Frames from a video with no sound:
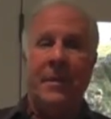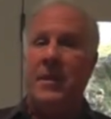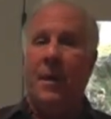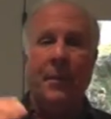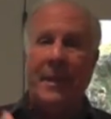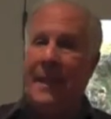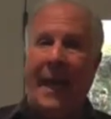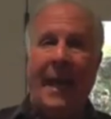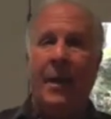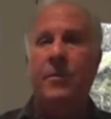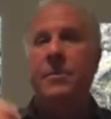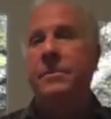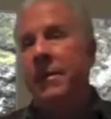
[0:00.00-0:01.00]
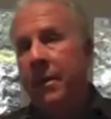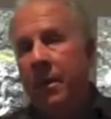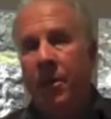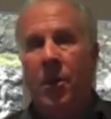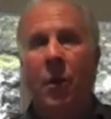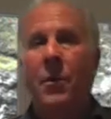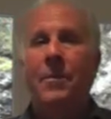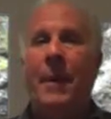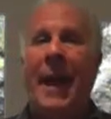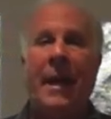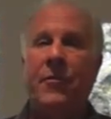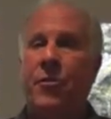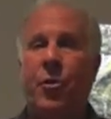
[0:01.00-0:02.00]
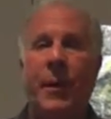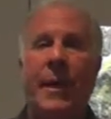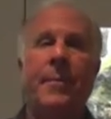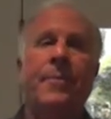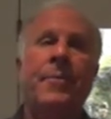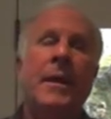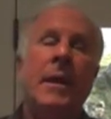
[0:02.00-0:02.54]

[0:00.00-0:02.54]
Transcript: coming down, going back to it,